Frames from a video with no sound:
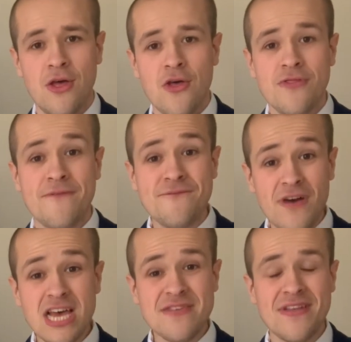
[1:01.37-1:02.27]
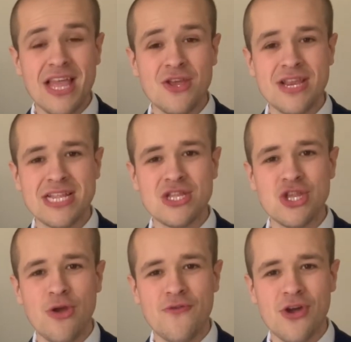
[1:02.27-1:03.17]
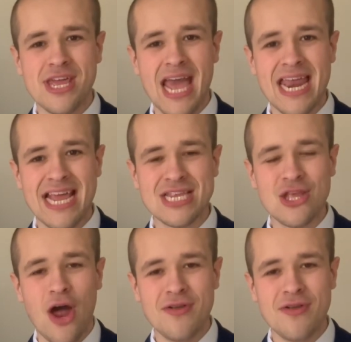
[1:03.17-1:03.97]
The first thing that you need to do if you're going to get an A star